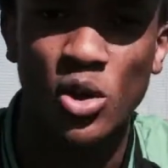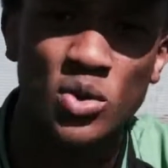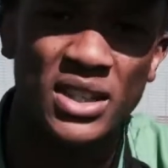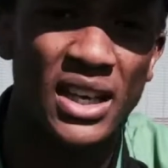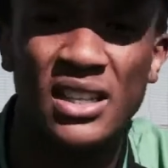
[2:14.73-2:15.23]
in
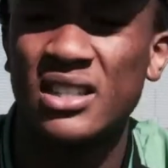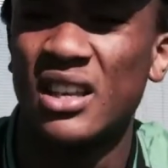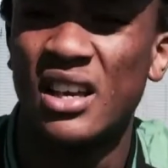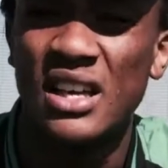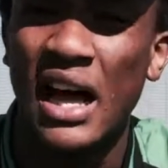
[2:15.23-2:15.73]
those days,
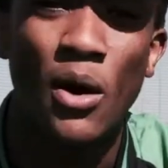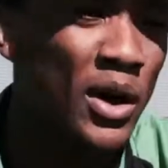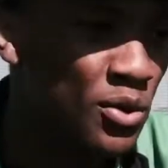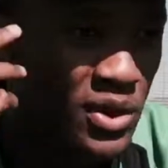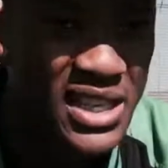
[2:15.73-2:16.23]
how
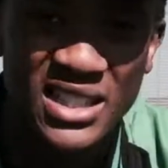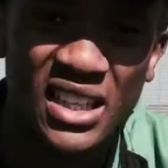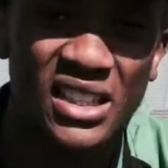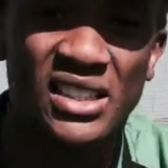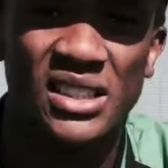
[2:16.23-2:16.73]
I
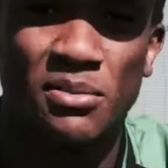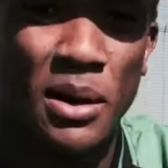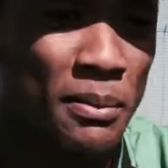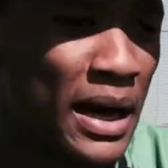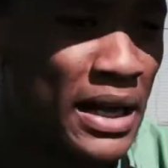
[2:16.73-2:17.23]
reasoned in
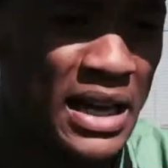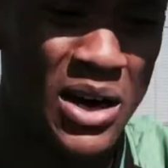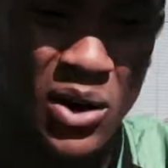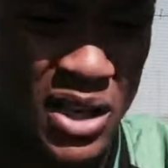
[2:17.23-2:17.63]
my mind, how